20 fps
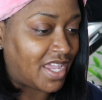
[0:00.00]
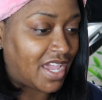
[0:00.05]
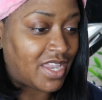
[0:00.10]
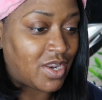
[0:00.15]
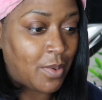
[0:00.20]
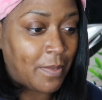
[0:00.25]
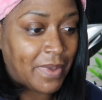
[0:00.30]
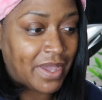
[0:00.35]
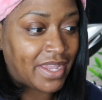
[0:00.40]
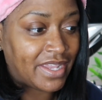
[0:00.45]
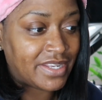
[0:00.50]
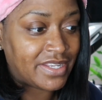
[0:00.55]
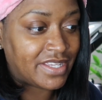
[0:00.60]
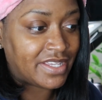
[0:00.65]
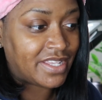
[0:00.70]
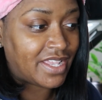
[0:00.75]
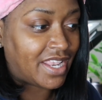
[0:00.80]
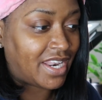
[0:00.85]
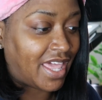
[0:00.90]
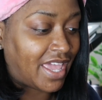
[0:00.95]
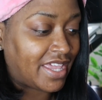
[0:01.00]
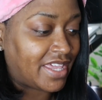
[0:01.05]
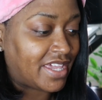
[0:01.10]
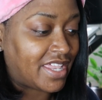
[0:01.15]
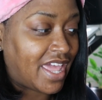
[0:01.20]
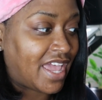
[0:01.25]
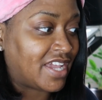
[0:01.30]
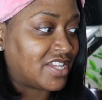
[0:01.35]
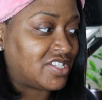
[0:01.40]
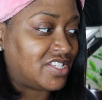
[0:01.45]
I don't mind it. I like it,
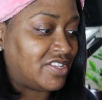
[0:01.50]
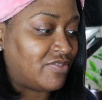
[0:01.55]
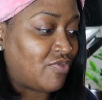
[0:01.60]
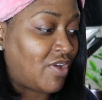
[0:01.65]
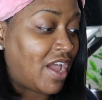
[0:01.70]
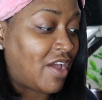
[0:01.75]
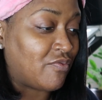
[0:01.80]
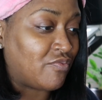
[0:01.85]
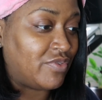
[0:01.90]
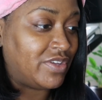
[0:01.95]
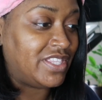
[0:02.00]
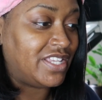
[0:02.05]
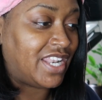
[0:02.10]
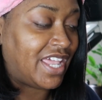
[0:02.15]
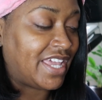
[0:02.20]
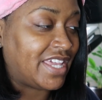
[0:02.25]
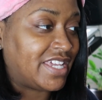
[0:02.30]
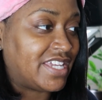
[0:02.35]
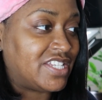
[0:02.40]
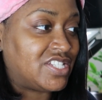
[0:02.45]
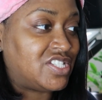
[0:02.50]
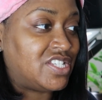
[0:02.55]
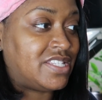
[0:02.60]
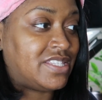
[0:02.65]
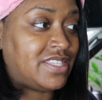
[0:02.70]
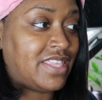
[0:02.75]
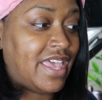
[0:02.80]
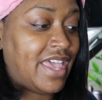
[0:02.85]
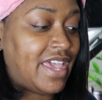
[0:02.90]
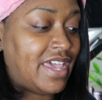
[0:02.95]
actually. I really like it. It's
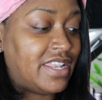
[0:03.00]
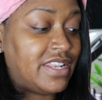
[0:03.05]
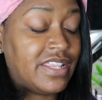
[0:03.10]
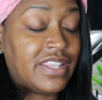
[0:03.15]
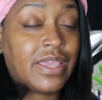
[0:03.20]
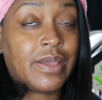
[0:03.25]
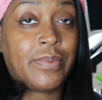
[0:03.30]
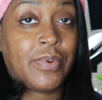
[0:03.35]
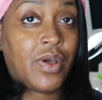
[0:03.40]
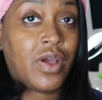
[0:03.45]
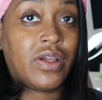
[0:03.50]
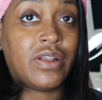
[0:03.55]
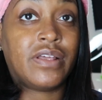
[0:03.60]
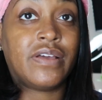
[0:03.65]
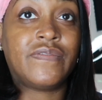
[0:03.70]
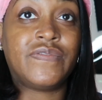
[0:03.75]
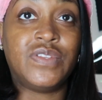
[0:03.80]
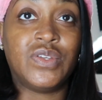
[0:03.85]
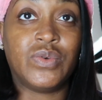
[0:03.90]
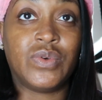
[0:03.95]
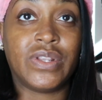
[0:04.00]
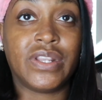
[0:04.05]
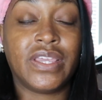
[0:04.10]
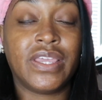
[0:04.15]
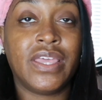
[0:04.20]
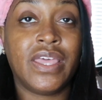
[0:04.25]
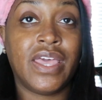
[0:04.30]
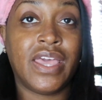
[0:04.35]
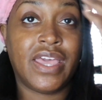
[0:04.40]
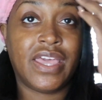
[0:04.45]
just the editing part of doing it
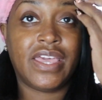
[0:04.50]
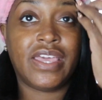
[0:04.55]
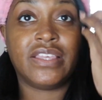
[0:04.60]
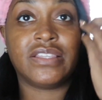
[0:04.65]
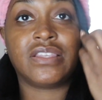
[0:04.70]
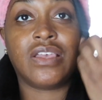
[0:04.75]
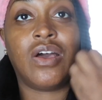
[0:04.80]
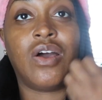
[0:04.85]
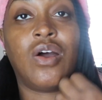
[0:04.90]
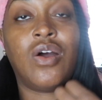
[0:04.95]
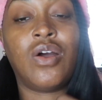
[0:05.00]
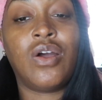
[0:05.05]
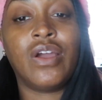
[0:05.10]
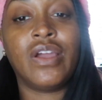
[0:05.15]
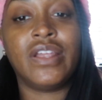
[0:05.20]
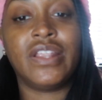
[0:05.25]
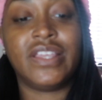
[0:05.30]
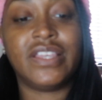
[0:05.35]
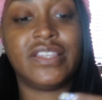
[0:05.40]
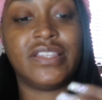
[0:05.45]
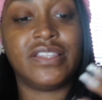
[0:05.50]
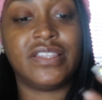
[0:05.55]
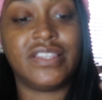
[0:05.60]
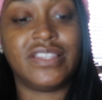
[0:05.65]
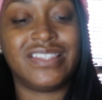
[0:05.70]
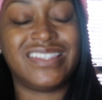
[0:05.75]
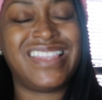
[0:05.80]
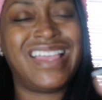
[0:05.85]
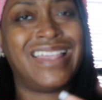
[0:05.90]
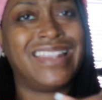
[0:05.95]
is a hard
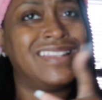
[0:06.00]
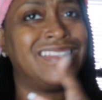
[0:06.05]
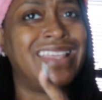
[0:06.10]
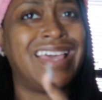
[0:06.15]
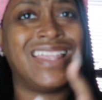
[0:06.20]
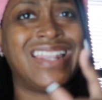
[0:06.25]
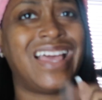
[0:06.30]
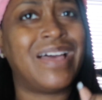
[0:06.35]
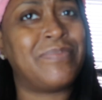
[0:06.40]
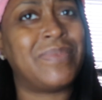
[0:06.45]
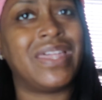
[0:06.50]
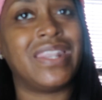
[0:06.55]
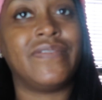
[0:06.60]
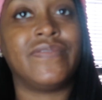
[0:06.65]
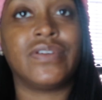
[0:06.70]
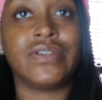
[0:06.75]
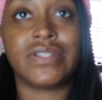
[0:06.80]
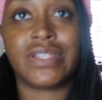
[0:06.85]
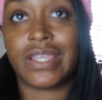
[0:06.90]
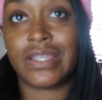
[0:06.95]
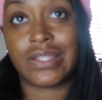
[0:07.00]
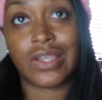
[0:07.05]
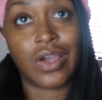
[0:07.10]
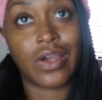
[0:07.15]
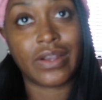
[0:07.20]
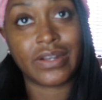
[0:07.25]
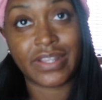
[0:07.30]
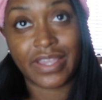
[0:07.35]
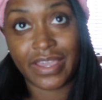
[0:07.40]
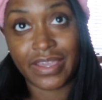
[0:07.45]
it's not that I'm not even gonna say it's a
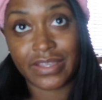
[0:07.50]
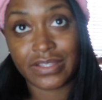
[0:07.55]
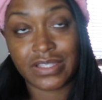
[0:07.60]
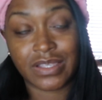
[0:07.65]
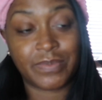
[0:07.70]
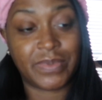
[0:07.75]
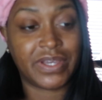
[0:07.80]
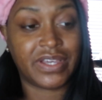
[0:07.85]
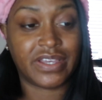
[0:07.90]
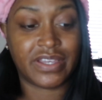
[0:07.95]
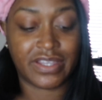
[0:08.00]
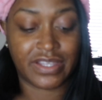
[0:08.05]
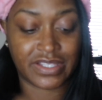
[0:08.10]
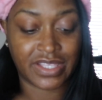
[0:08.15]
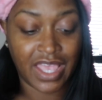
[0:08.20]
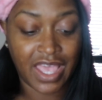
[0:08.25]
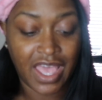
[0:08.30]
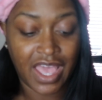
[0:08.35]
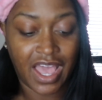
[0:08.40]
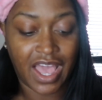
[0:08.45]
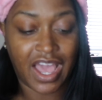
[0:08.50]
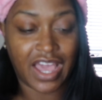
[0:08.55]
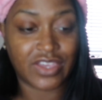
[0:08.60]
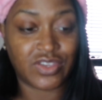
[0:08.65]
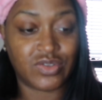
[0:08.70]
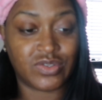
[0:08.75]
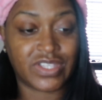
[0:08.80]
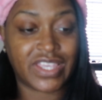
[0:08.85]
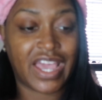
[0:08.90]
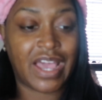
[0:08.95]
hard task because I
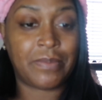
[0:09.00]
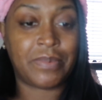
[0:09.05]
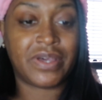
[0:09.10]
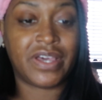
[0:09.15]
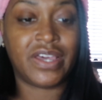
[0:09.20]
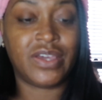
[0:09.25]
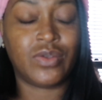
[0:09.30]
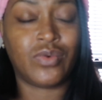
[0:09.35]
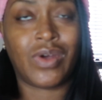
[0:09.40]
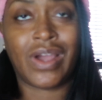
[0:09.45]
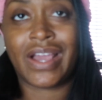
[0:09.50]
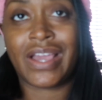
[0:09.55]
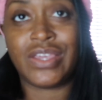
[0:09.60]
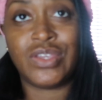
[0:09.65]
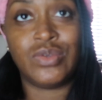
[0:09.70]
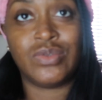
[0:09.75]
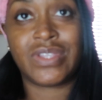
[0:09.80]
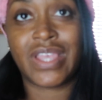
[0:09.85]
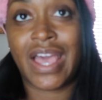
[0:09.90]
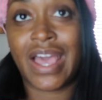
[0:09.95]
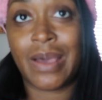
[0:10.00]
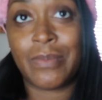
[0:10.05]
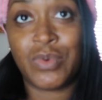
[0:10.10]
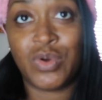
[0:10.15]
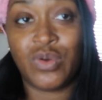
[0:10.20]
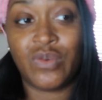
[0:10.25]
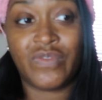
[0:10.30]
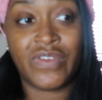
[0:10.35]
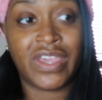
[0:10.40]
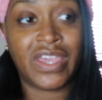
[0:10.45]
use CapCut or I can use
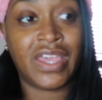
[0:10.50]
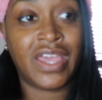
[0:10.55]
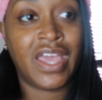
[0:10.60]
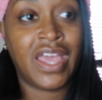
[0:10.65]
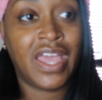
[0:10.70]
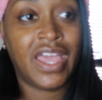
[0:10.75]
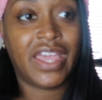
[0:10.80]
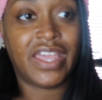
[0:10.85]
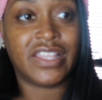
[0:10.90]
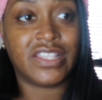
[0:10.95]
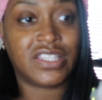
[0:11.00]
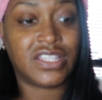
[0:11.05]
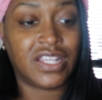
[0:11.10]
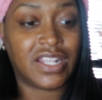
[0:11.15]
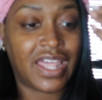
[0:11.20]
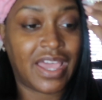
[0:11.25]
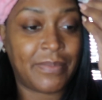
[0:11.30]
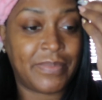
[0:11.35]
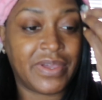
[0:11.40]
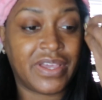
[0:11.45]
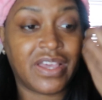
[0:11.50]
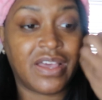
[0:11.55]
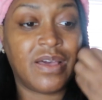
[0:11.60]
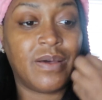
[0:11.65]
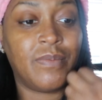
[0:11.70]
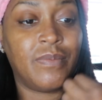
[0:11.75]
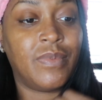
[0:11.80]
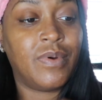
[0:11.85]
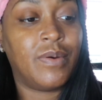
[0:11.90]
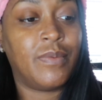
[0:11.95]
iMovie until I
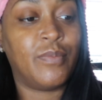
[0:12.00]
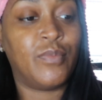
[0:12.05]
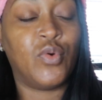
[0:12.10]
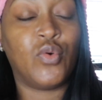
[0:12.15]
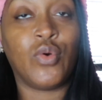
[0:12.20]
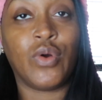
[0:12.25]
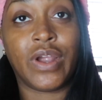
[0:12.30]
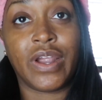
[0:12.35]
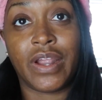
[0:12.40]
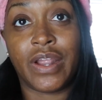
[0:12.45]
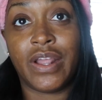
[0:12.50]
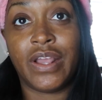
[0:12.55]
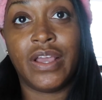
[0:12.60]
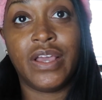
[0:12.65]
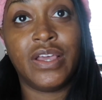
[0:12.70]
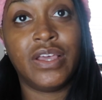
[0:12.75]
become more